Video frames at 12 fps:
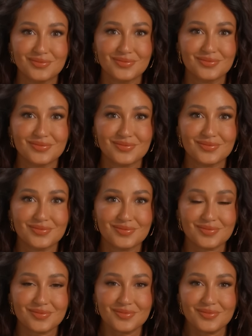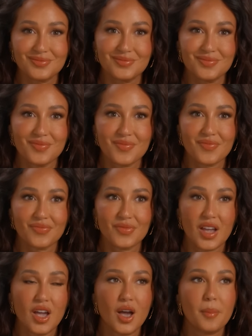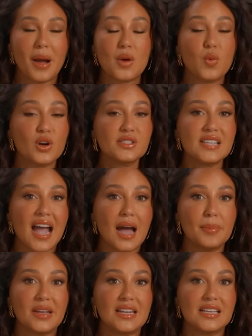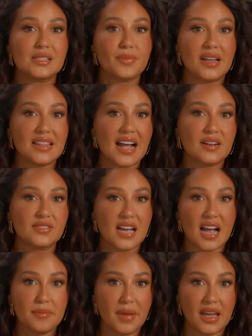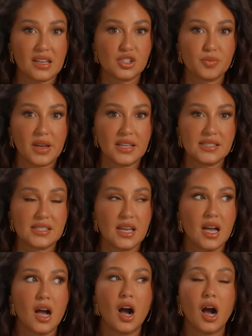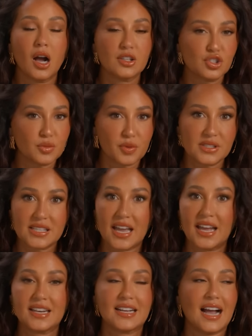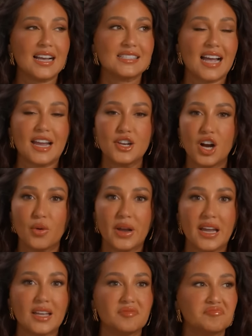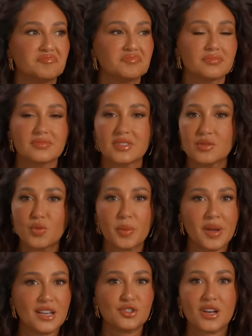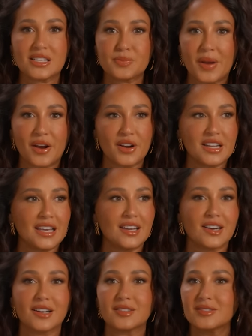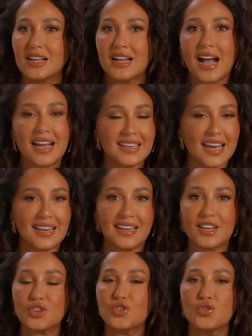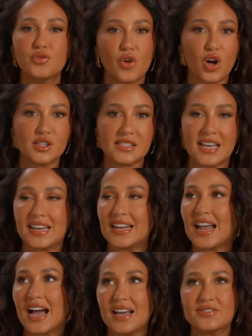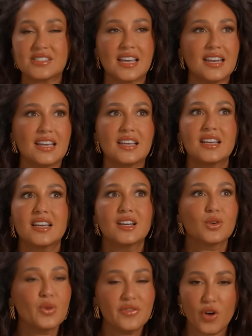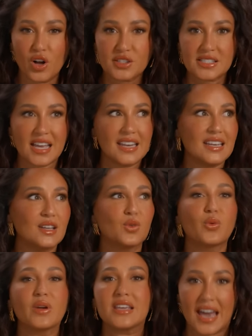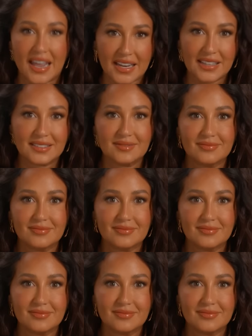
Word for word: What is your worst habit? My worst habit is my lack of time management. 100%. Guys, I know it. We're being transparent here. I get it. You've all said it. I've said it. We've all said it. We get it.